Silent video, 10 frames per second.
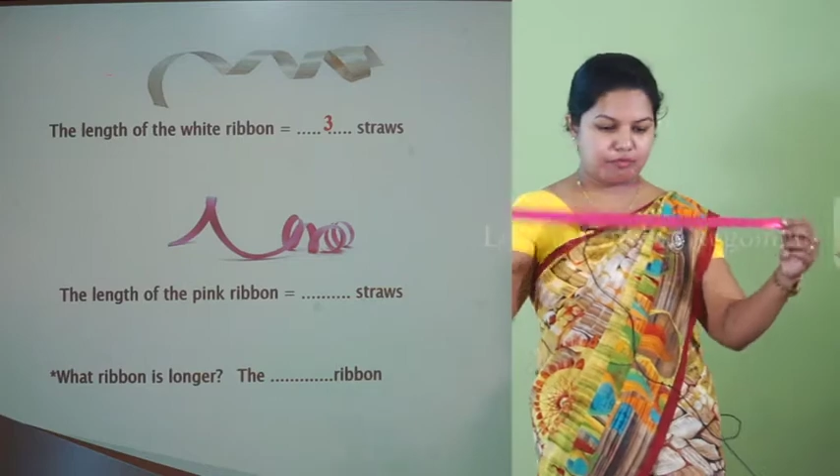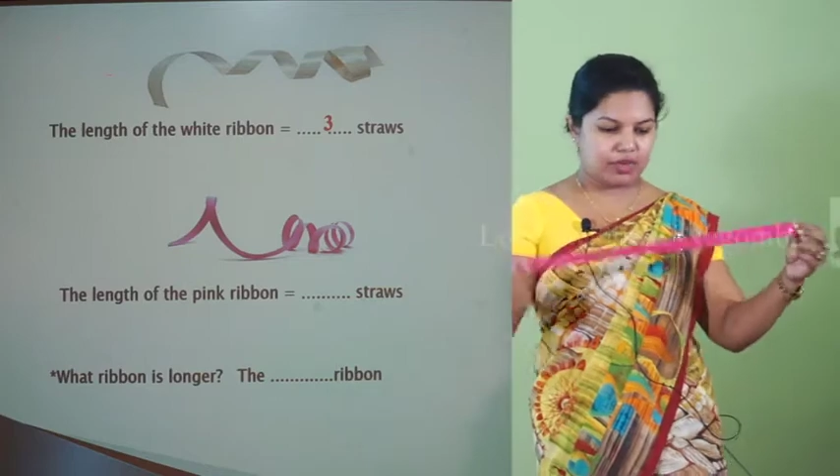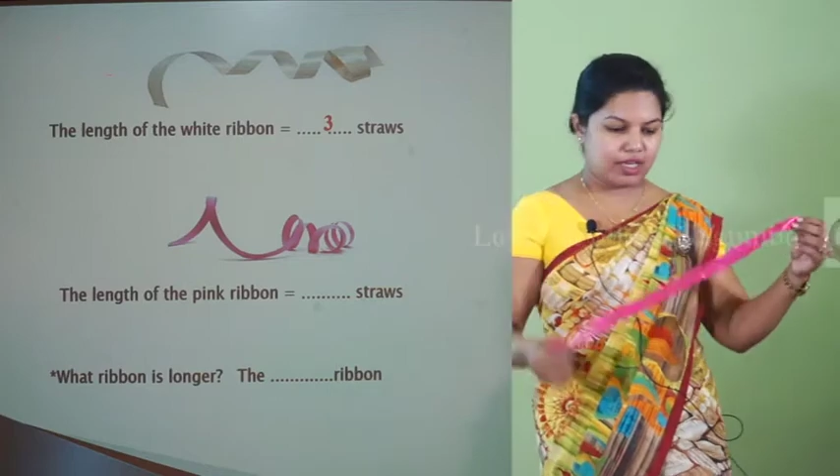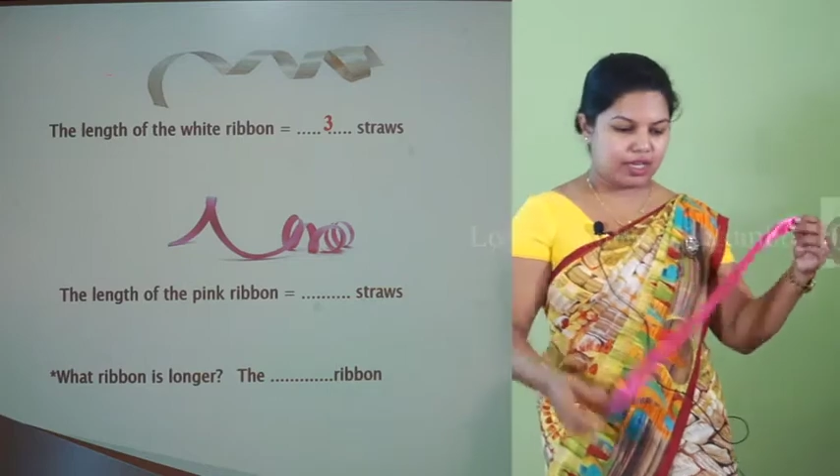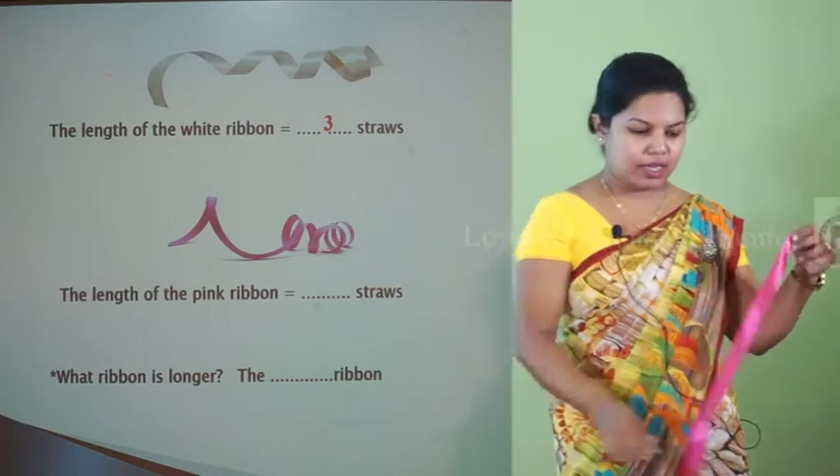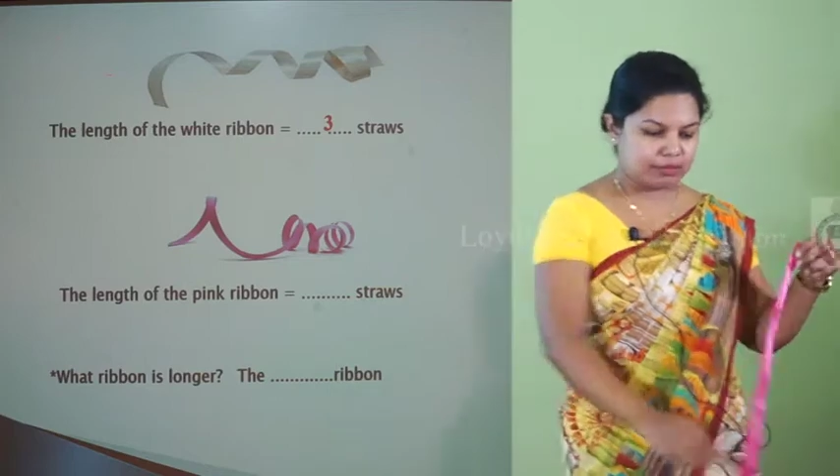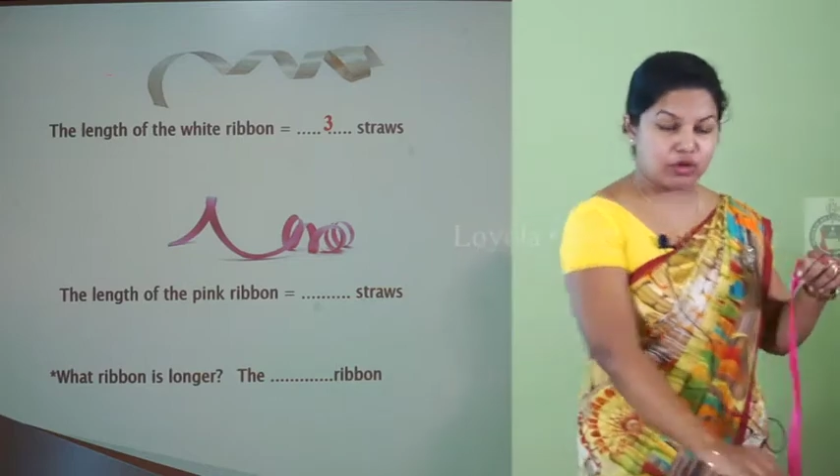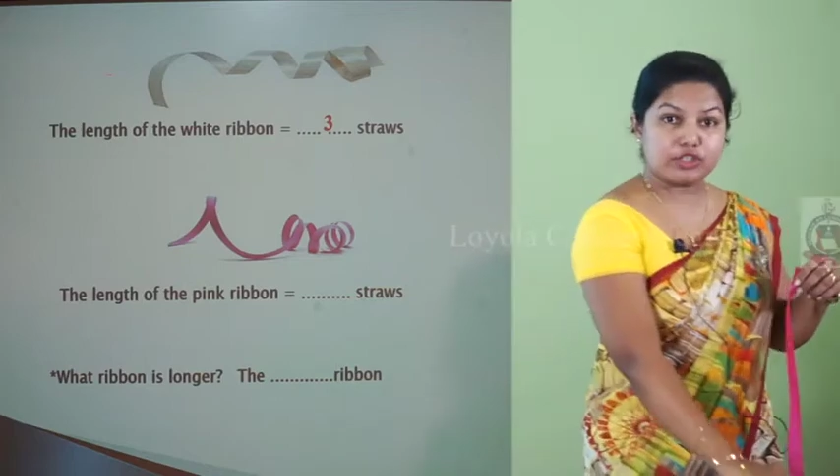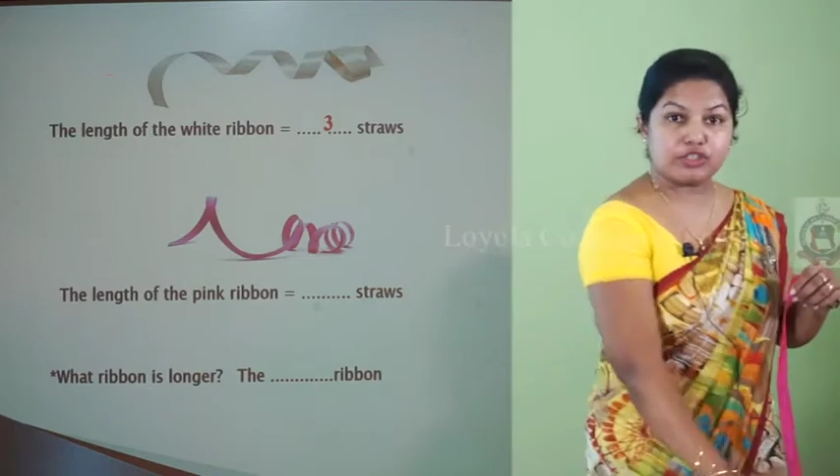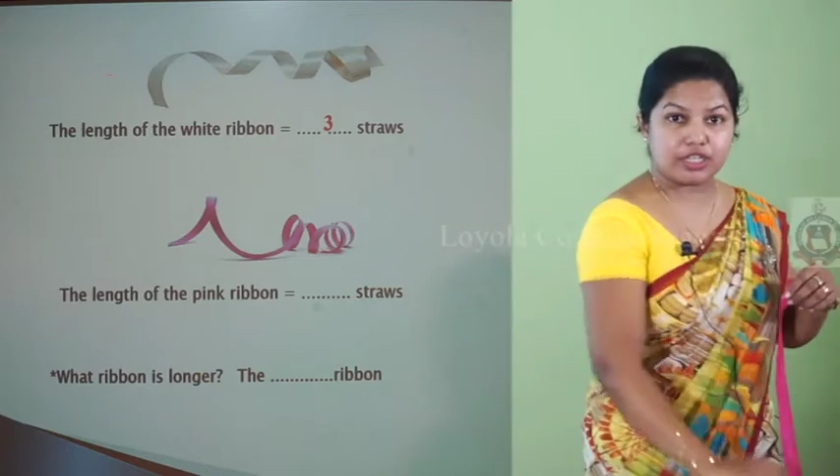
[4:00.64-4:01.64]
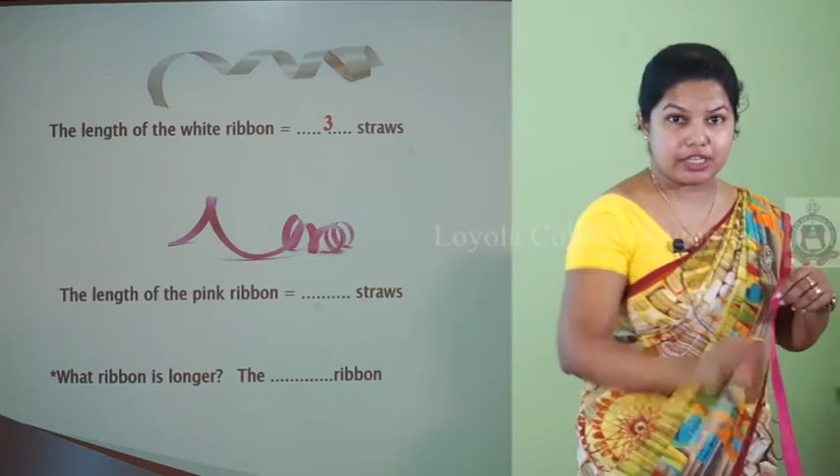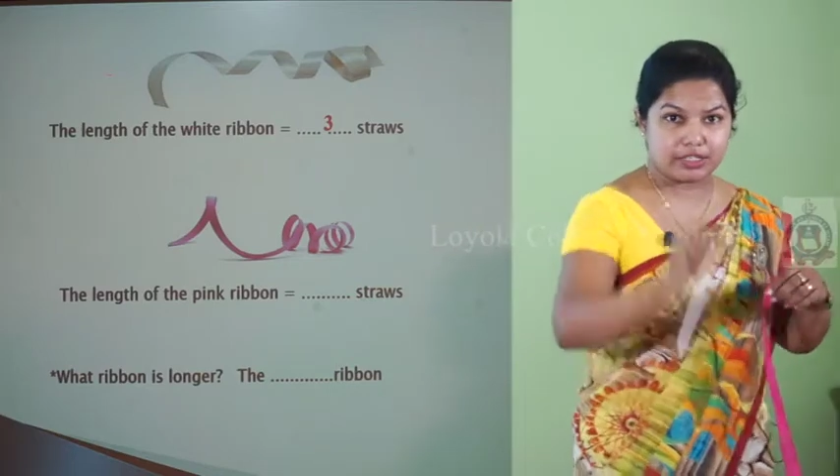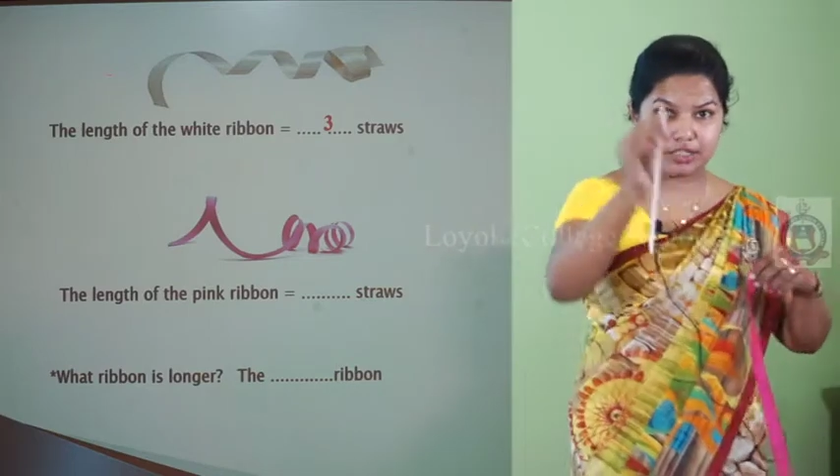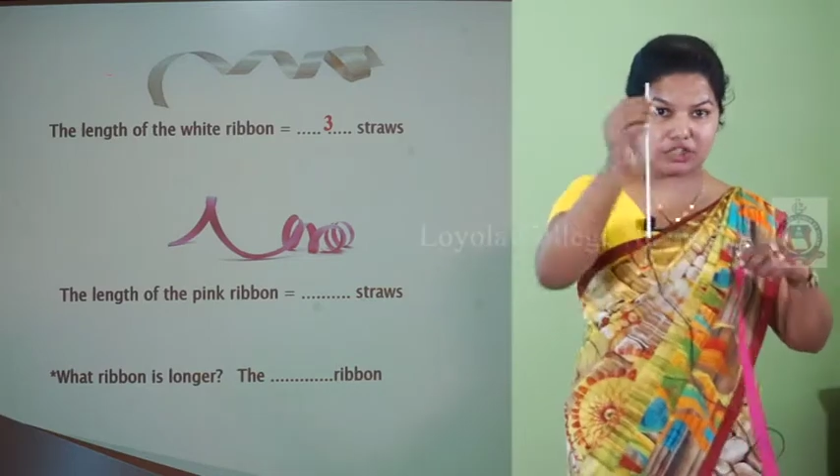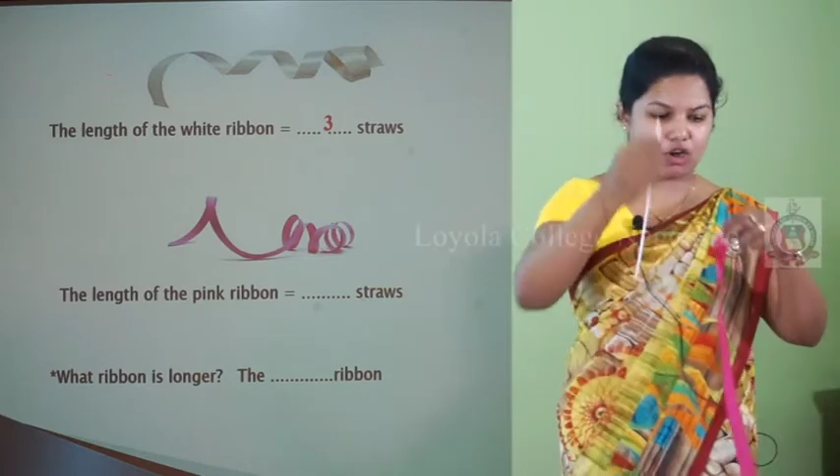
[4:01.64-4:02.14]
way, I am going to take
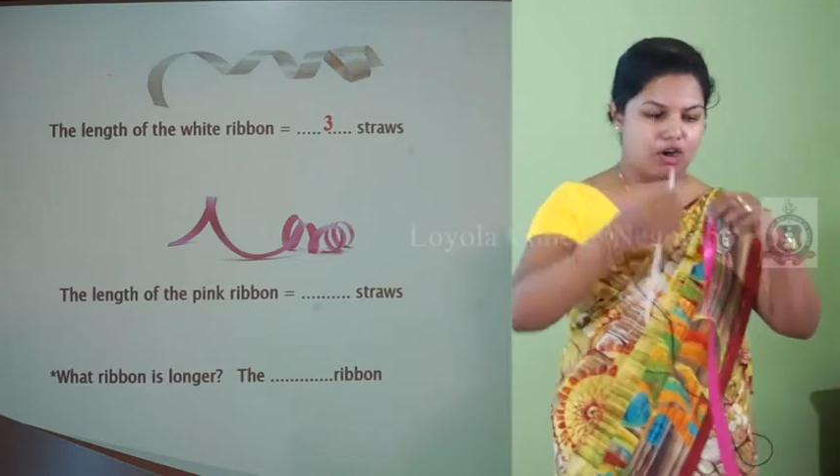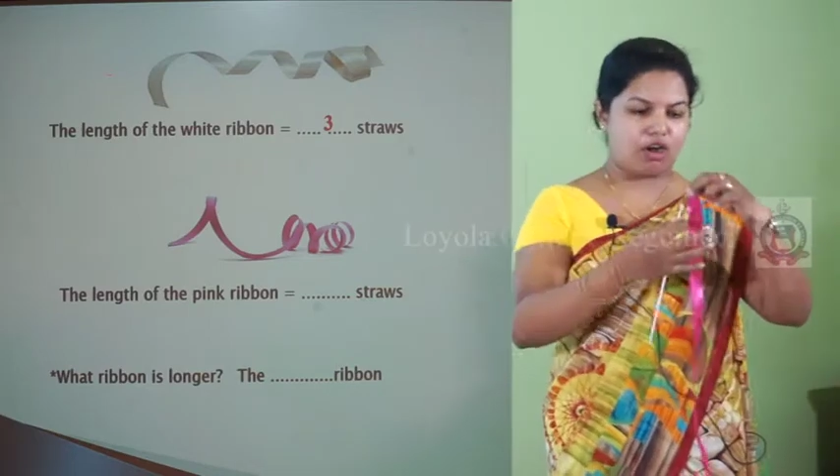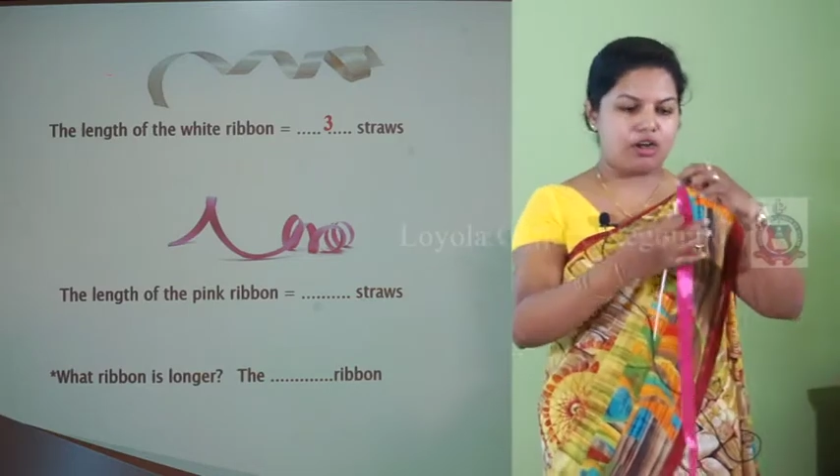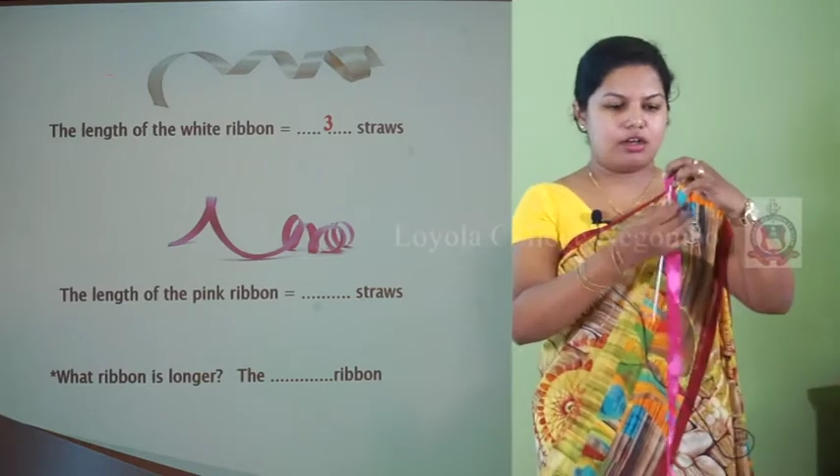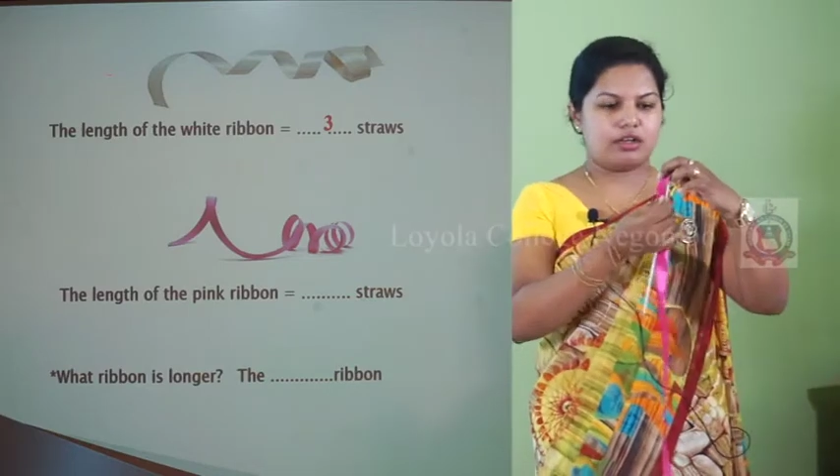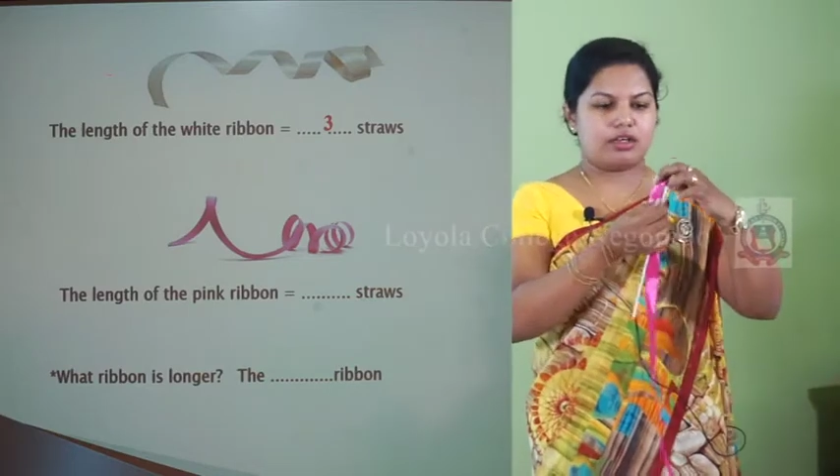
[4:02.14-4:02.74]
the straw